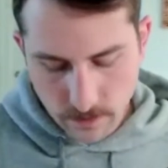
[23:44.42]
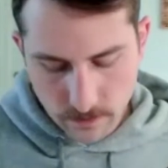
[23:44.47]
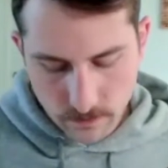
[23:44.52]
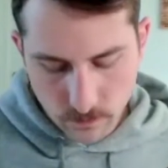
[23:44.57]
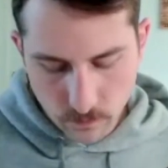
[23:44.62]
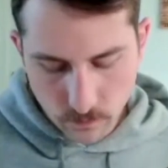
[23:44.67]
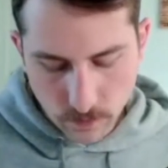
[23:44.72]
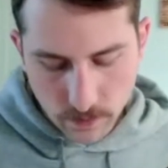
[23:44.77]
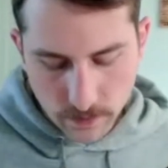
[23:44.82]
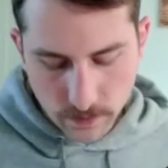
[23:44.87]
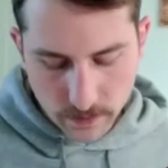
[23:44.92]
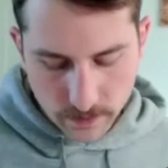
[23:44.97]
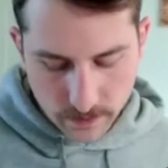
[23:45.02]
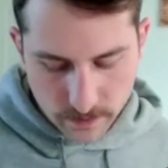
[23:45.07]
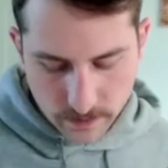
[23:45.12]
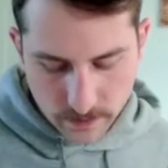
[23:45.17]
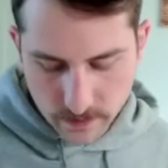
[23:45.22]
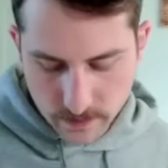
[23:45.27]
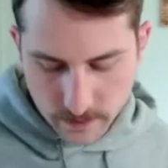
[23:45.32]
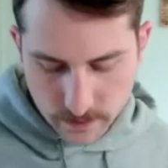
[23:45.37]
What,
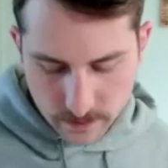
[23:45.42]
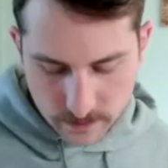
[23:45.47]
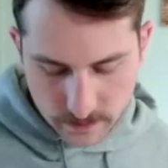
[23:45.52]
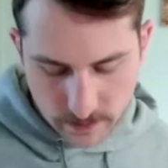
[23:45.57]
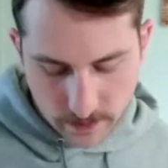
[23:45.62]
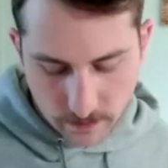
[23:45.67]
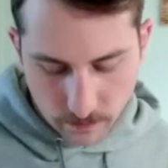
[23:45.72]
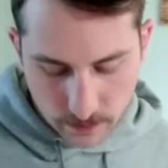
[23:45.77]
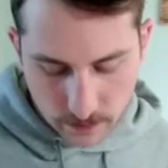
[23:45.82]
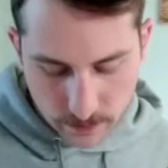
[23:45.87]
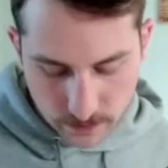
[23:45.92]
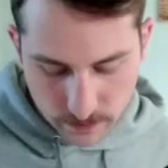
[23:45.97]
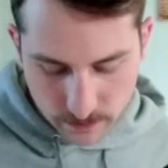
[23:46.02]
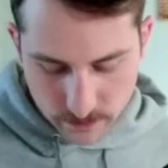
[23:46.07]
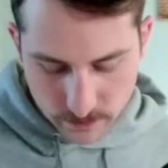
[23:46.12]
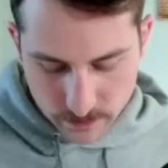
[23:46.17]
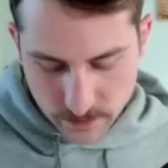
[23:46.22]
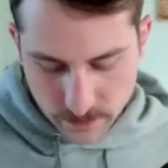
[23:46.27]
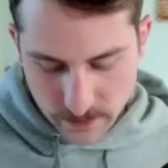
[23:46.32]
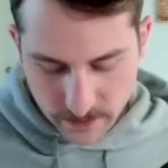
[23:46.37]
yeah, what
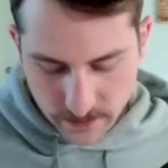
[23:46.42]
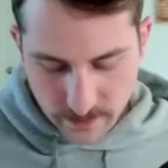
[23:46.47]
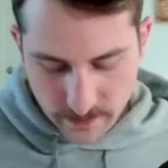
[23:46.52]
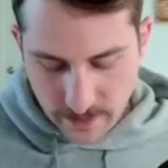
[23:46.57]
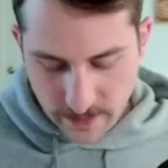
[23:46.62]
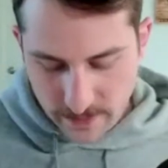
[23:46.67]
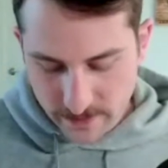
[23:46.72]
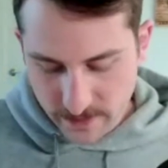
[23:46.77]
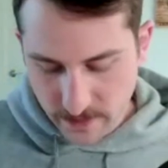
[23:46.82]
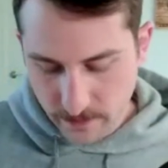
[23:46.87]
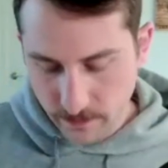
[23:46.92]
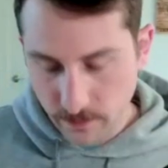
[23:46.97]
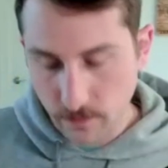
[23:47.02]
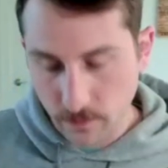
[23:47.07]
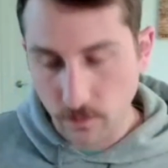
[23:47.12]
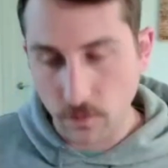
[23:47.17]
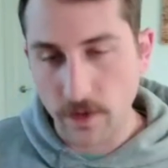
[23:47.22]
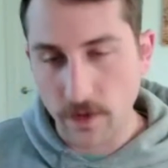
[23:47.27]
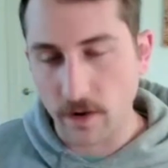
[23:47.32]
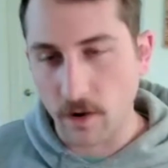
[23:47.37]
to dig into that deeper,
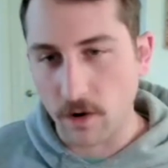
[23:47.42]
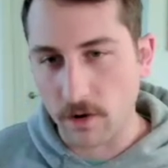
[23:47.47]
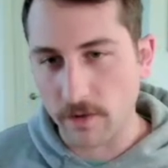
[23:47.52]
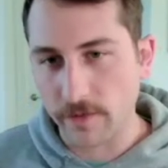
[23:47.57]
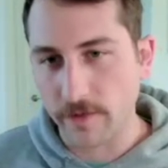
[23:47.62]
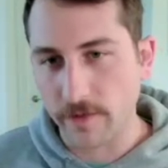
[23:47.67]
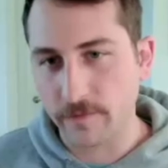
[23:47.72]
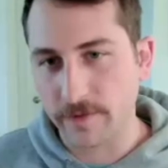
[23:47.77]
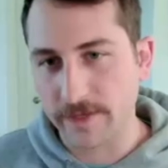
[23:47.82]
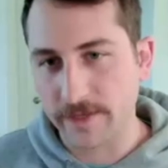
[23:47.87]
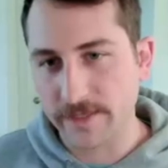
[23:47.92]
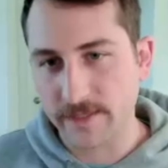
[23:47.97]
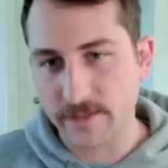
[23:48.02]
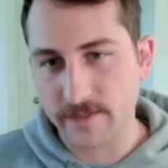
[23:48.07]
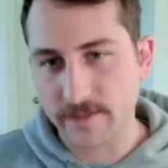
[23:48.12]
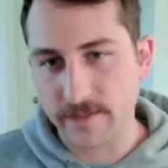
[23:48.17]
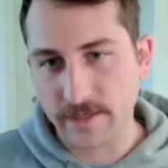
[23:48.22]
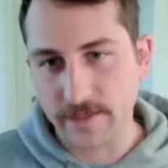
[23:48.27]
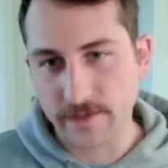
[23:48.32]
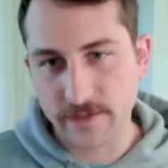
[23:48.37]
what are the reasons
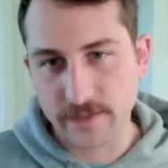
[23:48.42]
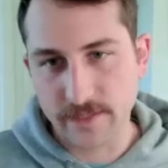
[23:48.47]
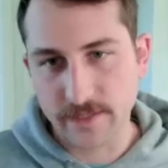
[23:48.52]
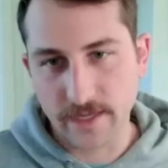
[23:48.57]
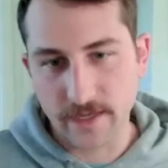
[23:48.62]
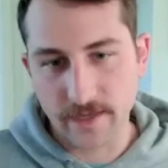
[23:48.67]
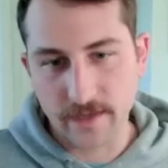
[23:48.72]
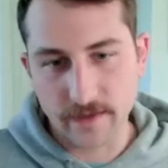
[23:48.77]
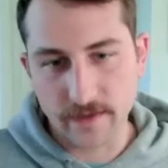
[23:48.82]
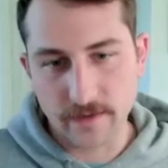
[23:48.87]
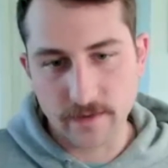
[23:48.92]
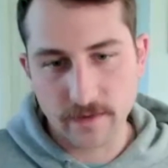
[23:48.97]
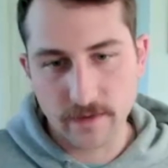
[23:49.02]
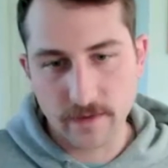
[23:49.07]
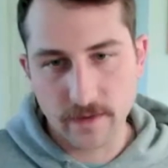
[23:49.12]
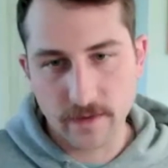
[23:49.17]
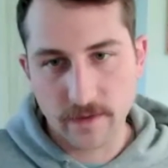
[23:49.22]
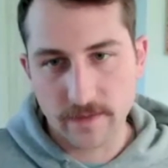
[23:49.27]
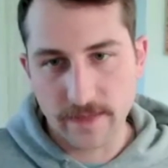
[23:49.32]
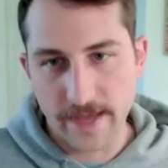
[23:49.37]
that you're seeing
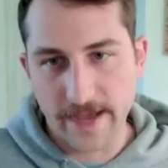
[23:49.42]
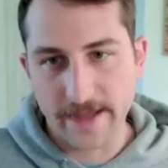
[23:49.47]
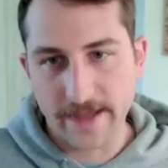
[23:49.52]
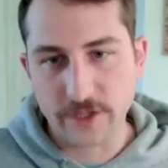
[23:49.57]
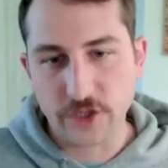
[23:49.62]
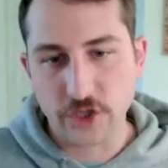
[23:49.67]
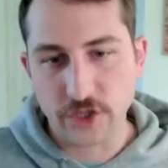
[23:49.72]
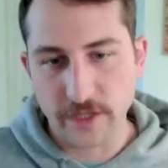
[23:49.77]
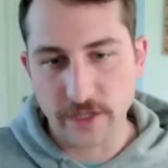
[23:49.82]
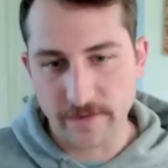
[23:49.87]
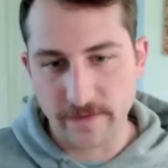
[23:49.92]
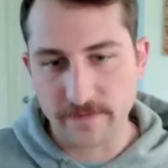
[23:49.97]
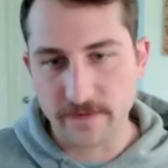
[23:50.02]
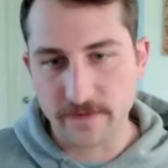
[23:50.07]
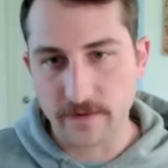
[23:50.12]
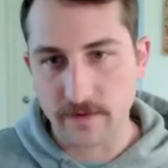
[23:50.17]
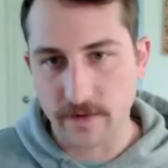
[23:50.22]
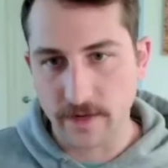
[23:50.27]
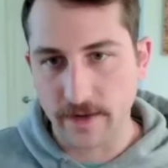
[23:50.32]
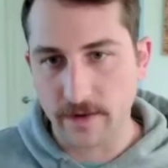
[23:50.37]
that
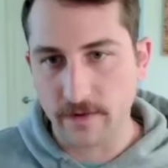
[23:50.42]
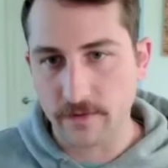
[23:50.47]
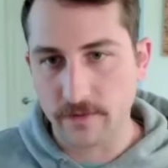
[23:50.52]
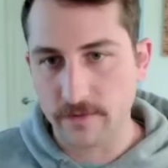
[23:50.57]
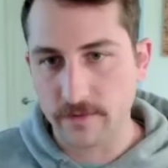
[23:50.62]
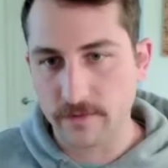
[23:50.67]
shift now?